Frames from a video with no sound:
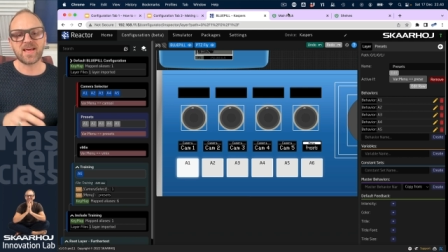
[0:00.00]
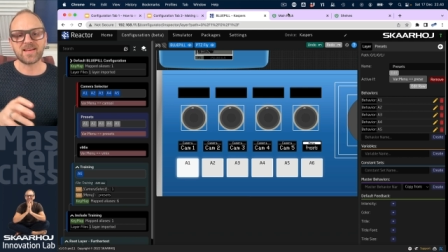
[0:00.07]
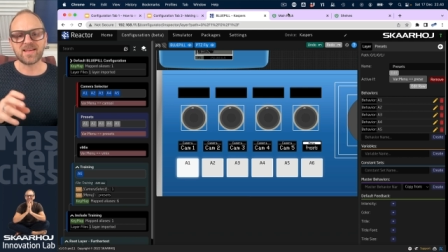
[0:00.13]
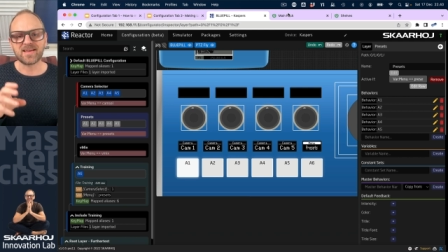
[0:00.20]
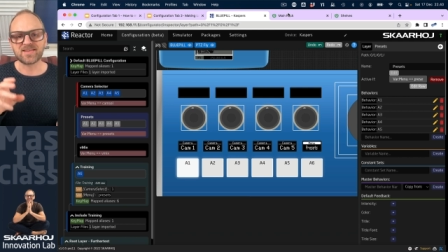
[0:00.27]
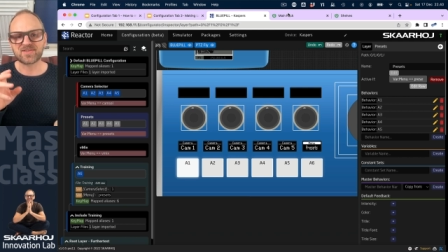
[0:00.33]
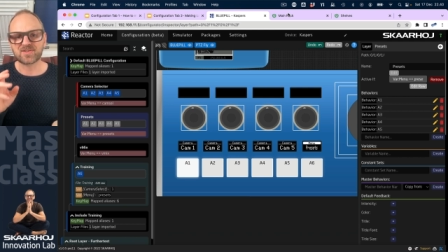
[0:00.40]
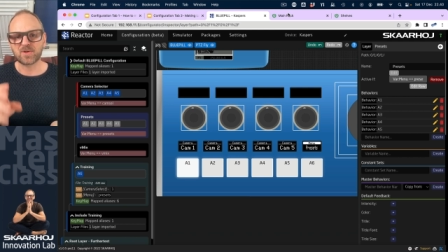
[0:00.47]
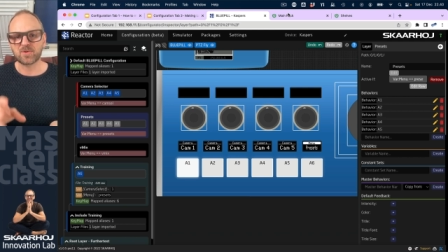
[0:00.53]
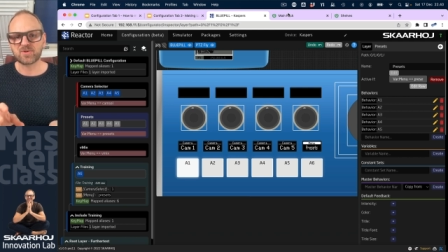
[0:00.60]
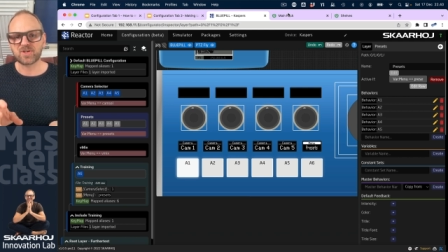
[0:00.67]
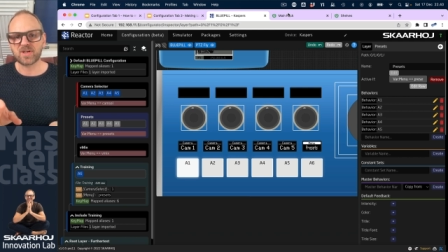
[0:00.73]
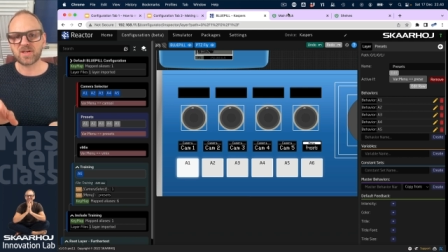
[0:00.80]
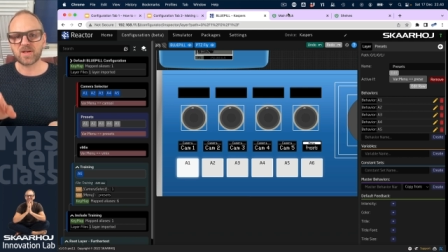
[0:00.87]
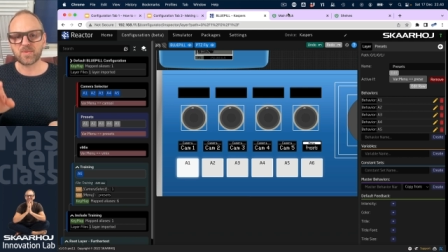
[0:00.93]
and
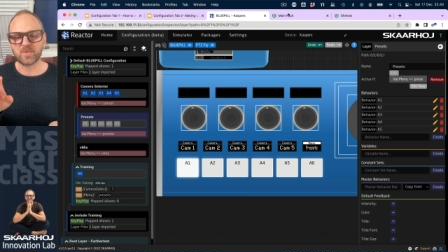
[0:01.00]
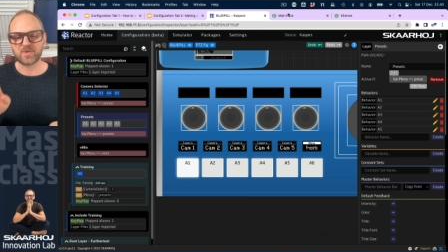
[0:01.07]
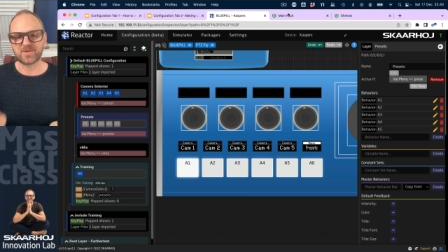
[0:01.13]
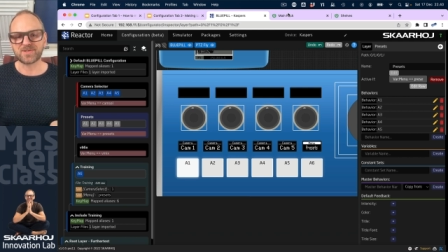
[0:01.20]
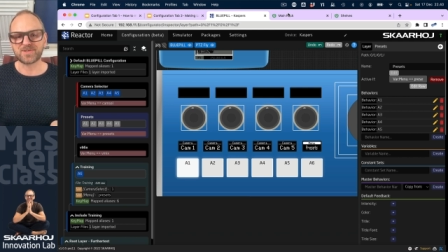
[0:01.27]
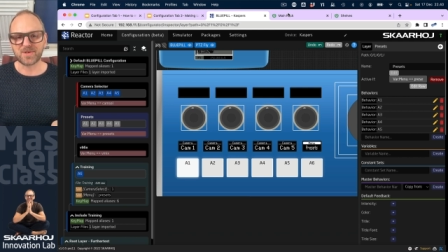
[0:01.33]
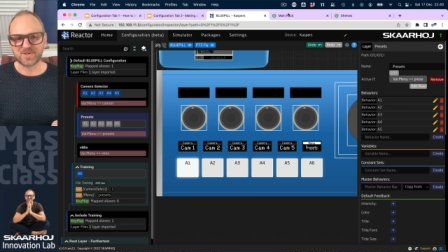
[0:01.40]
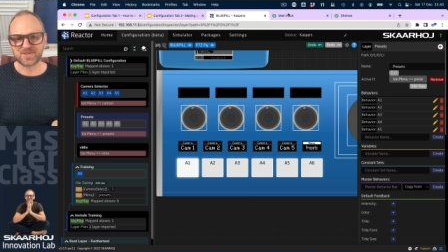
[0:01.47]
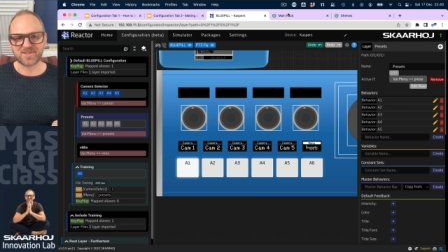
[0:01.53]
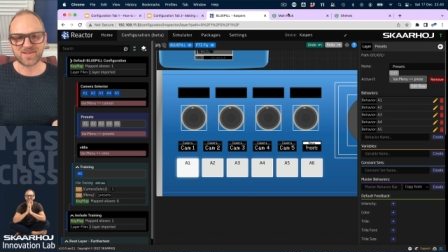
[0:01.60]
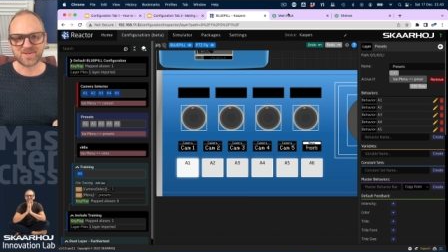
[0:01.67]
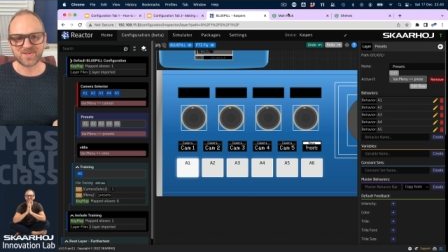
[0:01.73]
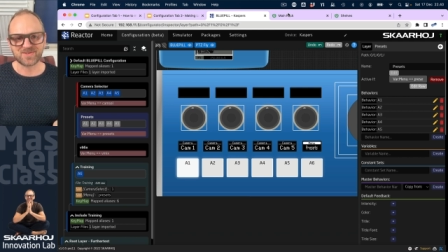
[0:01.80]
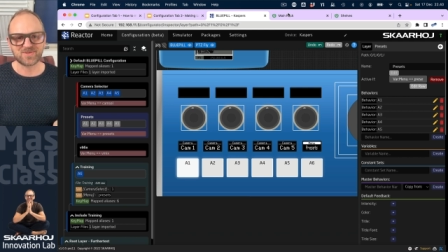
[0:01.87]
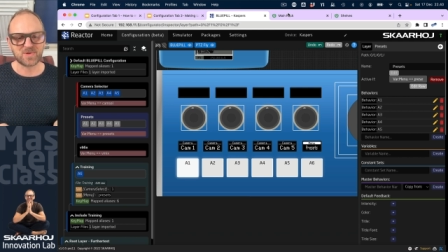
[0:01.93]
associate it with the
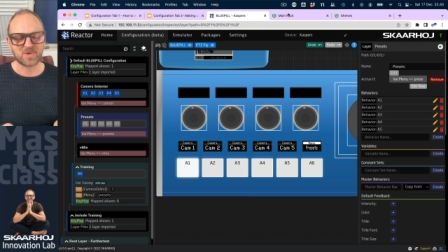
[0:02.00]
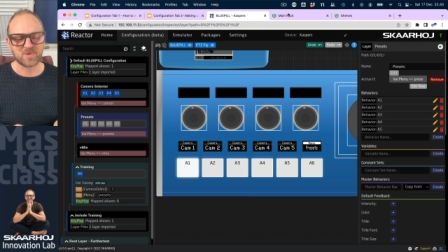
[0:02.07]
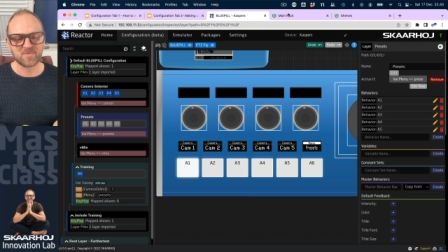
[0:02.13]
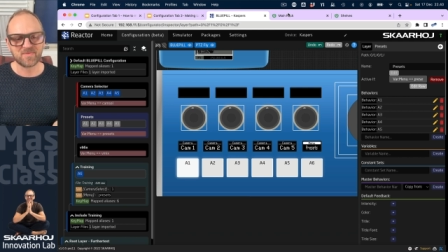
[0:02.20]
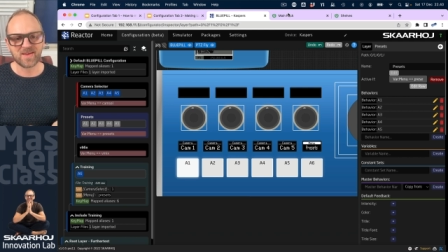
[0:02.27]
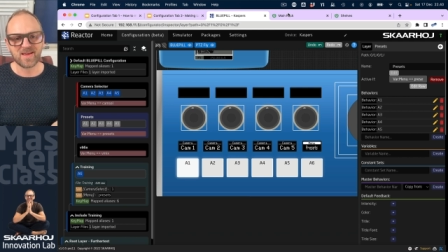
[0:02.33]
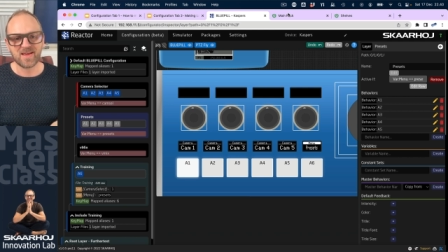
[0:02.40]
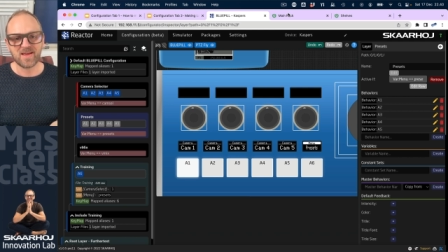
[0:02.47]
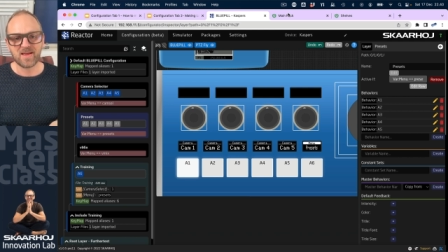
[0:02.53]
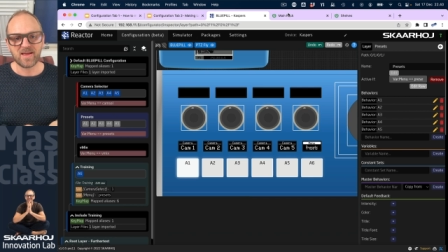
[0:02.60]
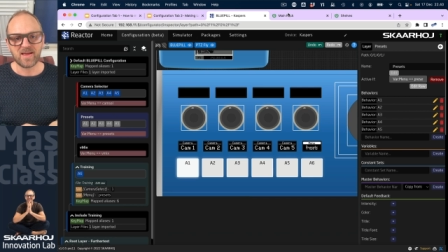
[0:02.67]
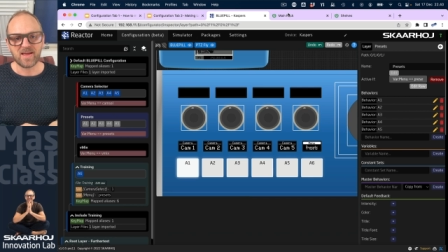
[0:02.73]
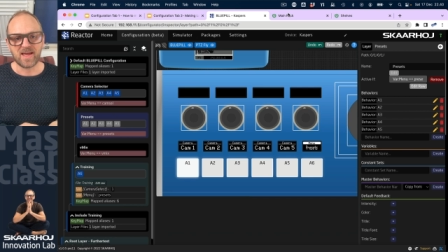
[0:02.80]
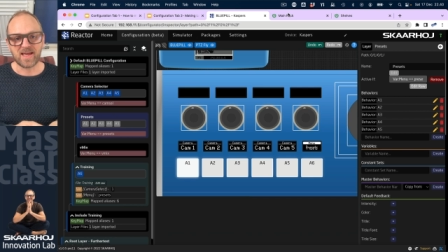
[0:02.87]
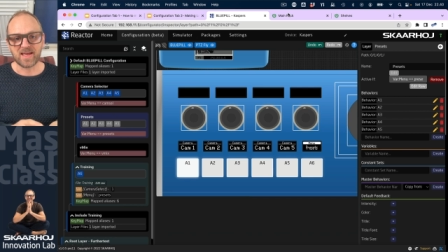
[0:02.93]
joystick control
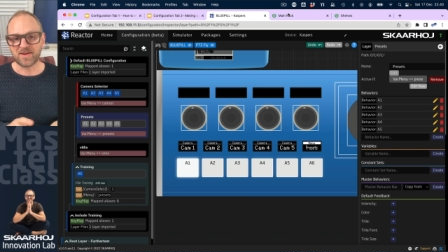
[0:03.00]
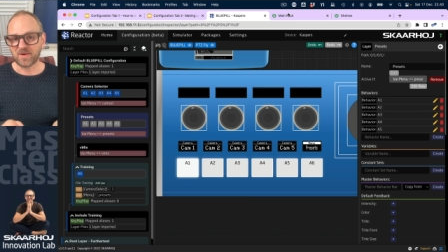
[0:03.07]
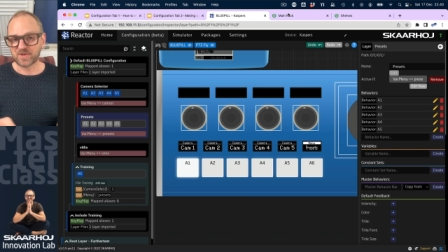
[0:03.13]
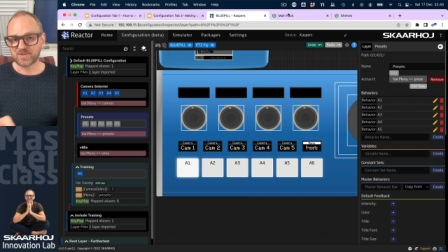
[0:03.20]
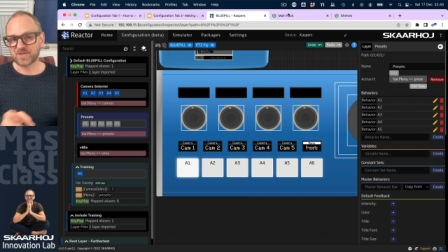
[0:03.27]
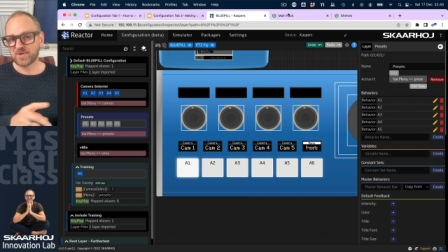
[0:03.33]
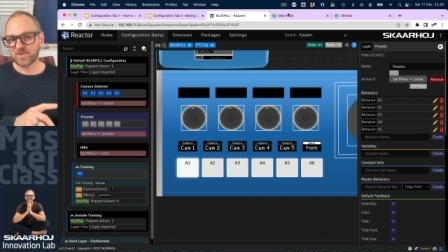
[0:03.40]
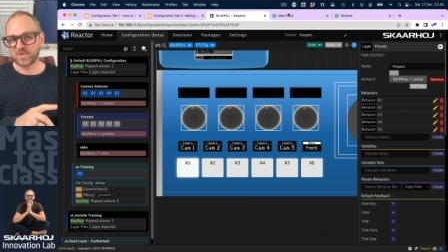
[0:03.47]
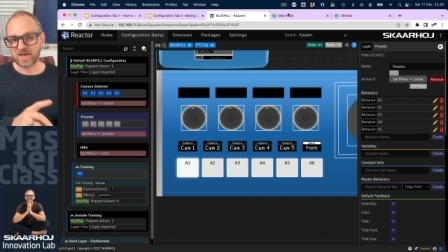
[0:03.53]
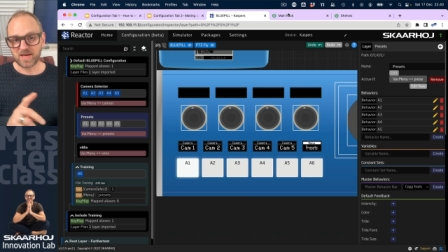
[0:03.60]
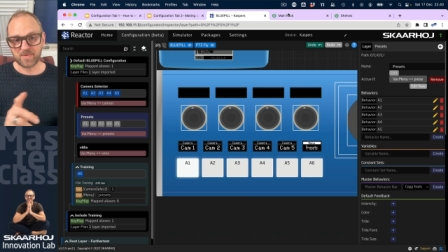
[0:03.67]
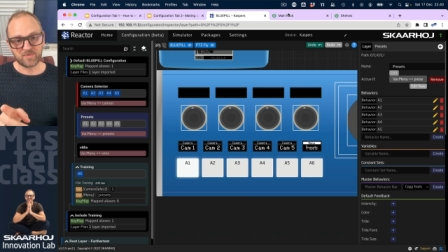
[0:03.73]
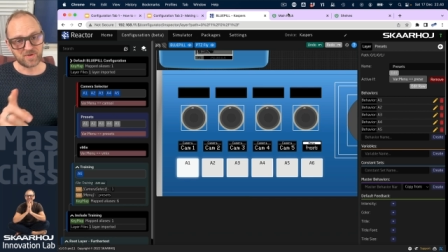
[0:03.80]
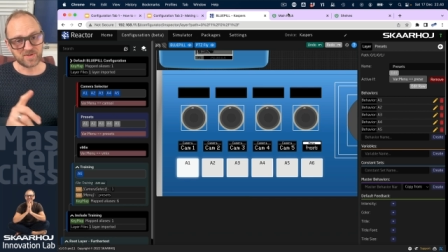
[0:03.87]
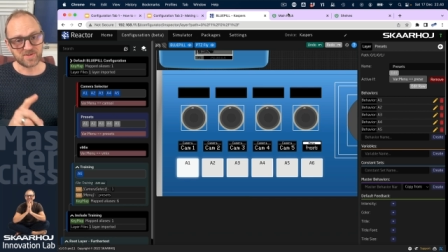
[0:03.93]
and also
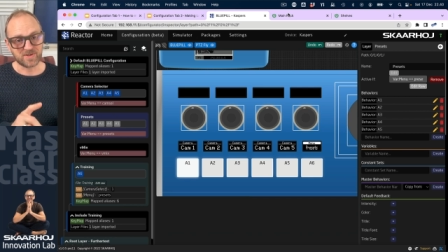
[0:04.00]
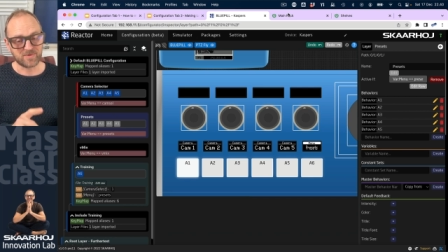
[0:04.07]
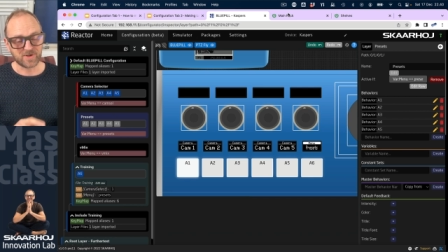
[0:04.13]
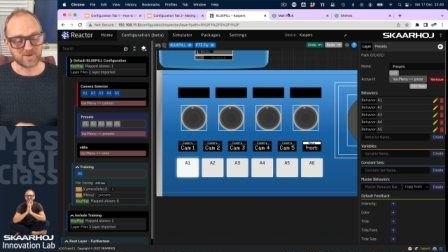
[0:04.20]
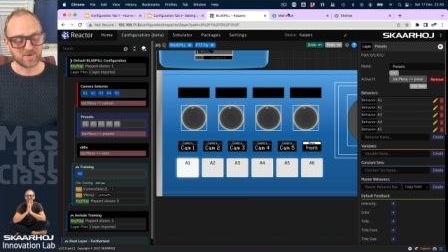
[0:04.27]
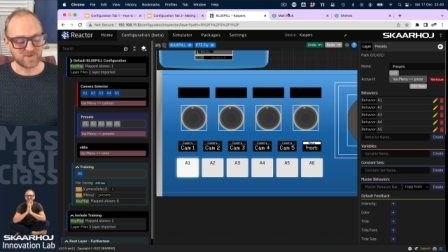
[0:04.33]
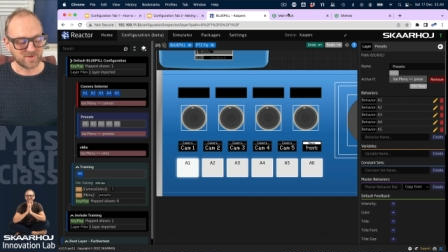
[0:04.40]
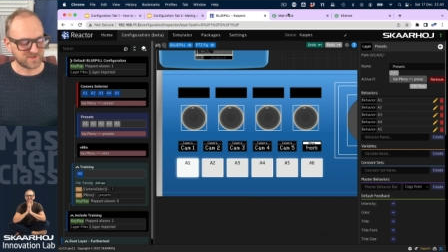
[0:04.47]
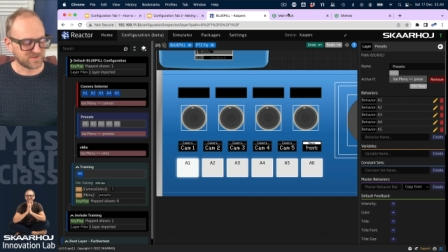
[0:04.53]
a preset recall.